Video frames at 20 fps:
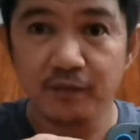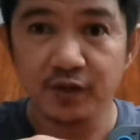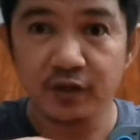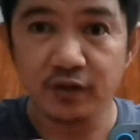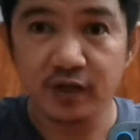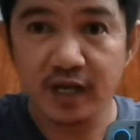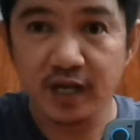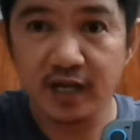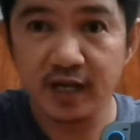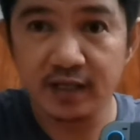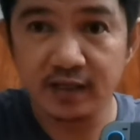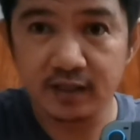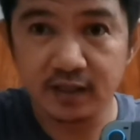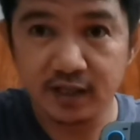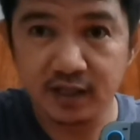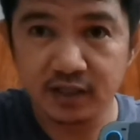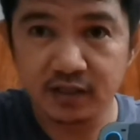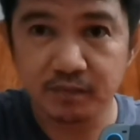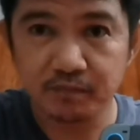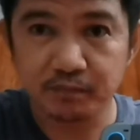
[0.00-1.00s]

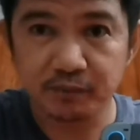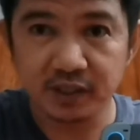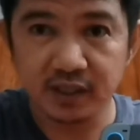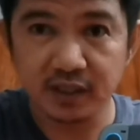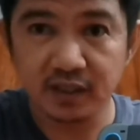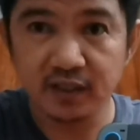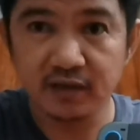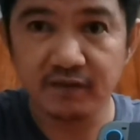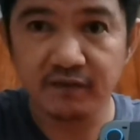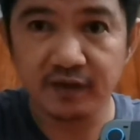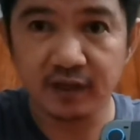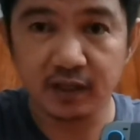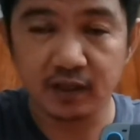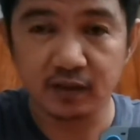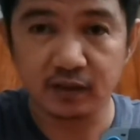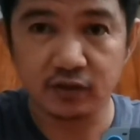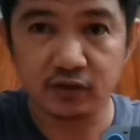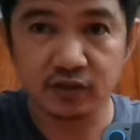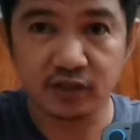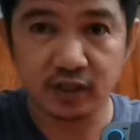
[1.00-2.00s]
it's pretty
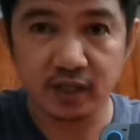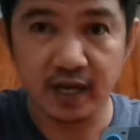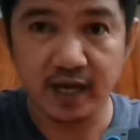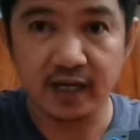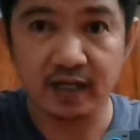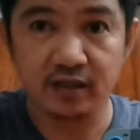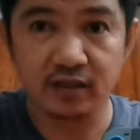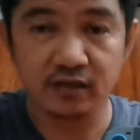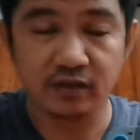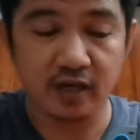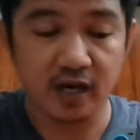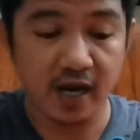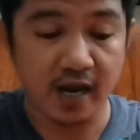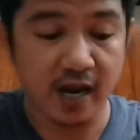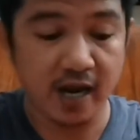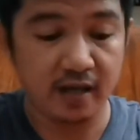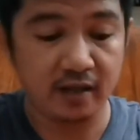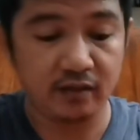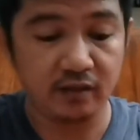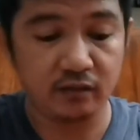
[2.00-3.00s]
difficult to slide your
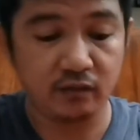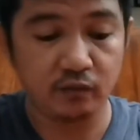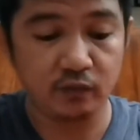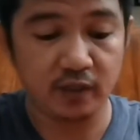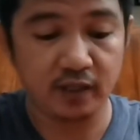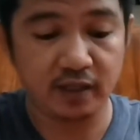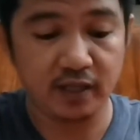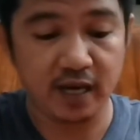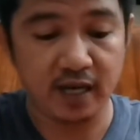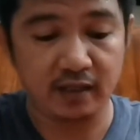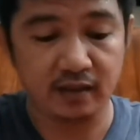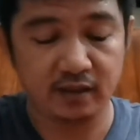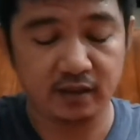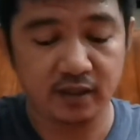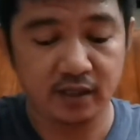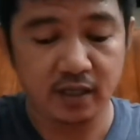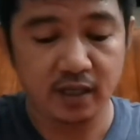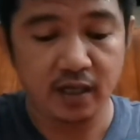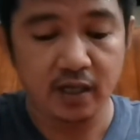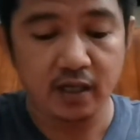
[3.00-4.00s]
hand with that.